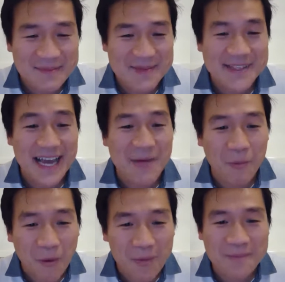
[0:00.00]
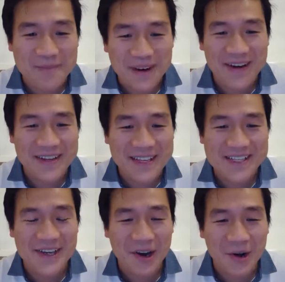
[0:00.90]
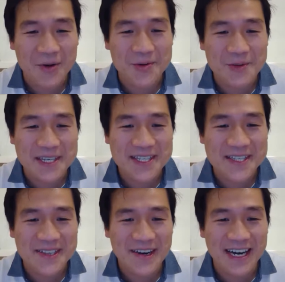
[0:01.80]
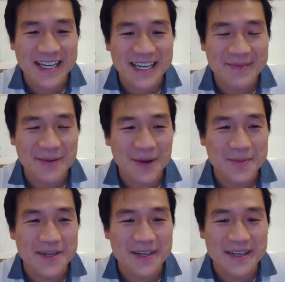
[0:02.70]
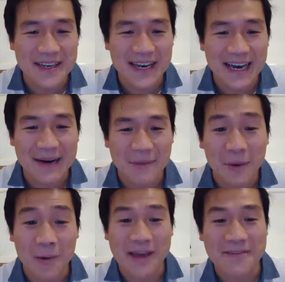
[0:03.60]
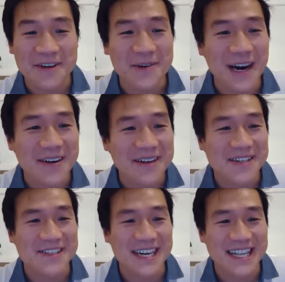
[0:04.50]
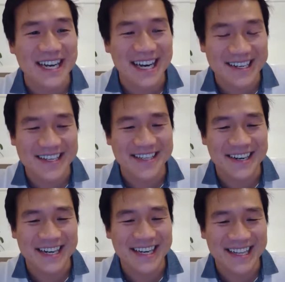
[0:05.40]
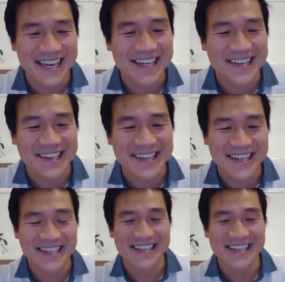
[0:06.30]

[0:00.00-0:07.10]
stay warm on this cold winter's night in Melbourne, or wherever you are in Australia. Sorry. Thank you.